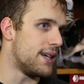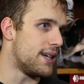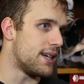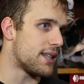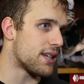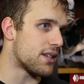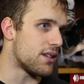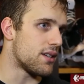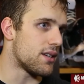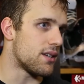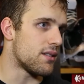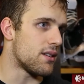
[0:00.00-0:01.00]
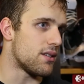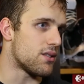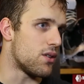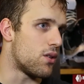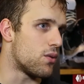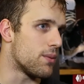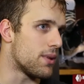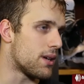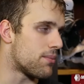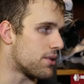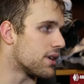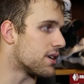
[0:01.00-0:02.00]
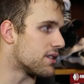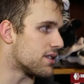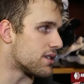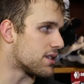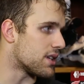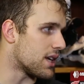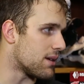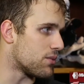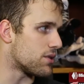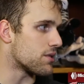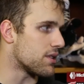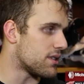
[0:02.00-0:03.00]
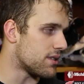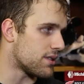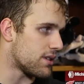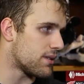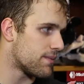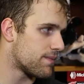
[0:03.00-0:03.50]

Uh, I think in, in total we played a pretty consistent game, which was good to see.